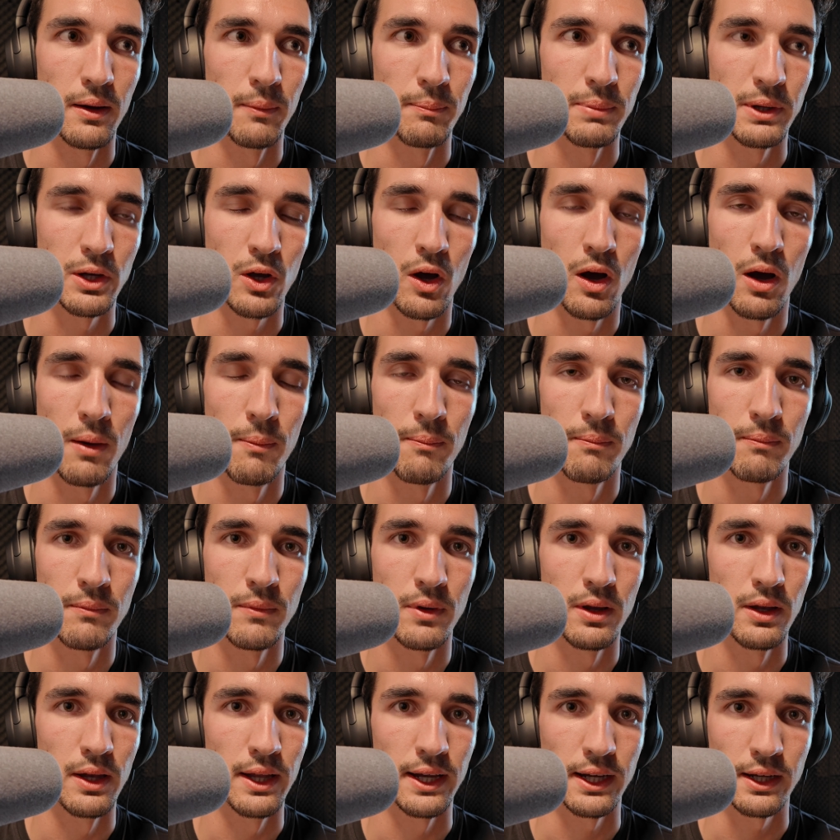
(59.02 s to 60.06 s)
become
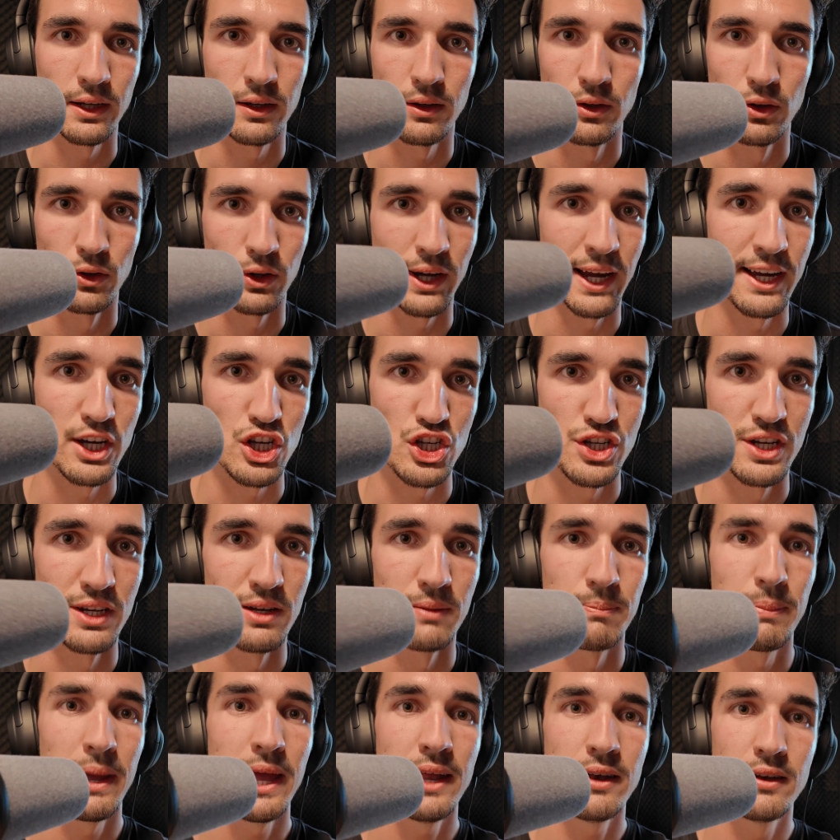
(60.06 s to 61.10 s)
like location
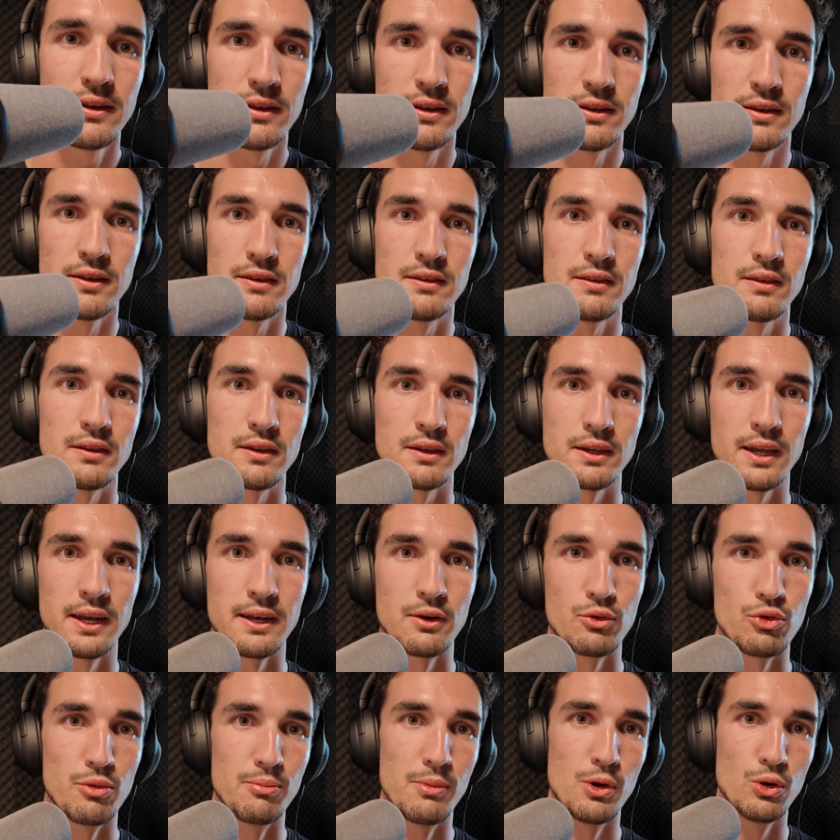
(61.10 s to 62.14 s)
independent, get
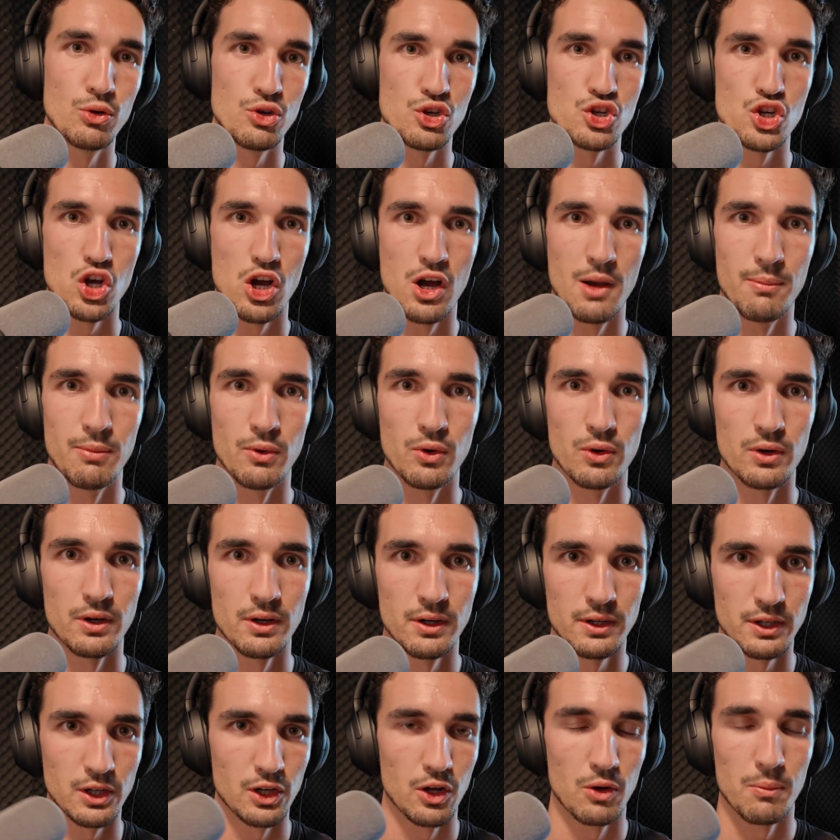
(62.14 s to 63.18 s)
a remote job,
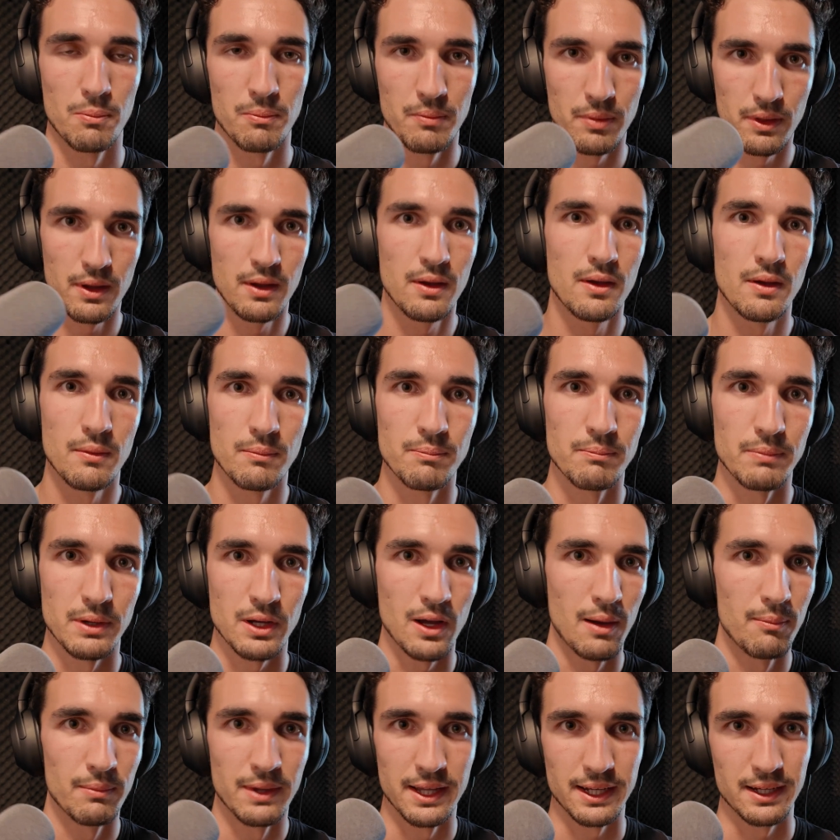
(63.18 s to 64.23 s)
or,
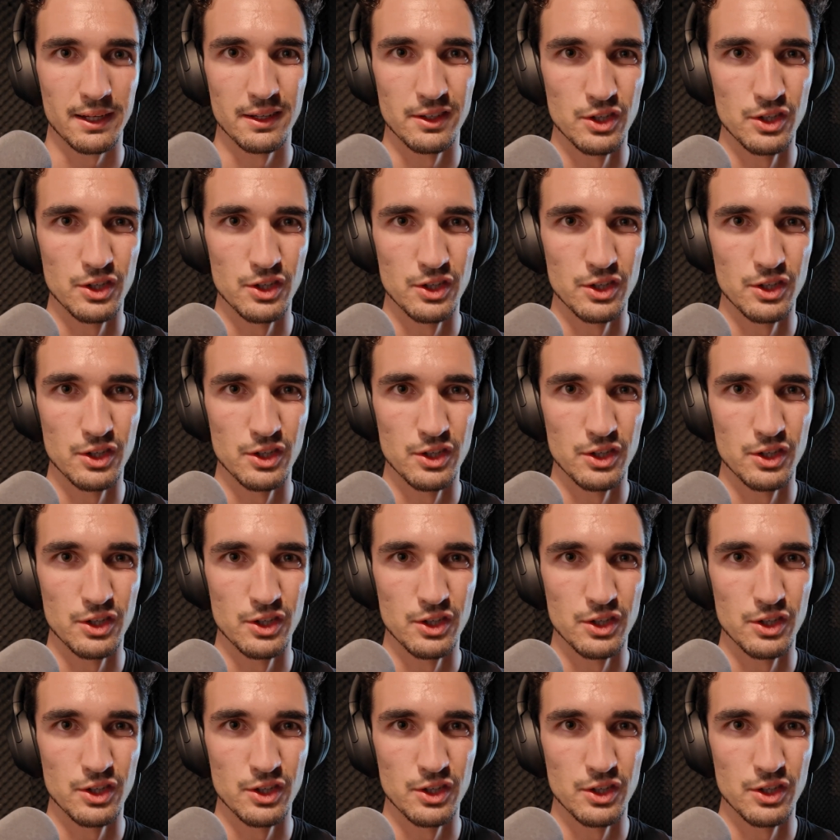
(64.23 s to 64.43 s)
become like a